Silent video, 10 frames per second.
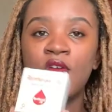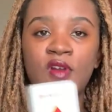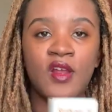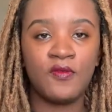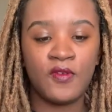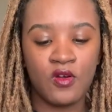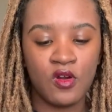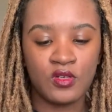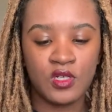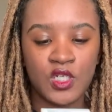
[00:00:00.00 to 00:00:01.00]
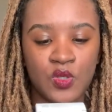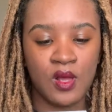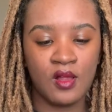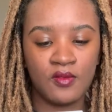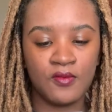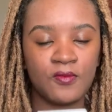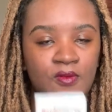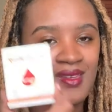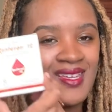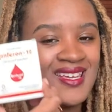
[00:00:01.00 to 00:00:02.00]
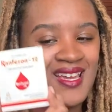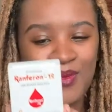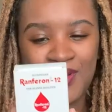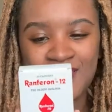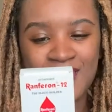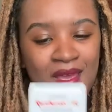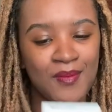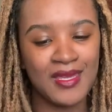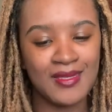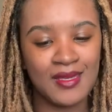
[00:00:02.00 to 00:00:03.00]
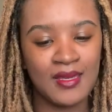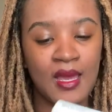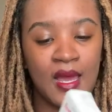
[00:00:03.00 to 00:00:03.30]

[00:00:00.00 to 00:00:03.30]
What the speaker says: Ranferon 12 works amazing.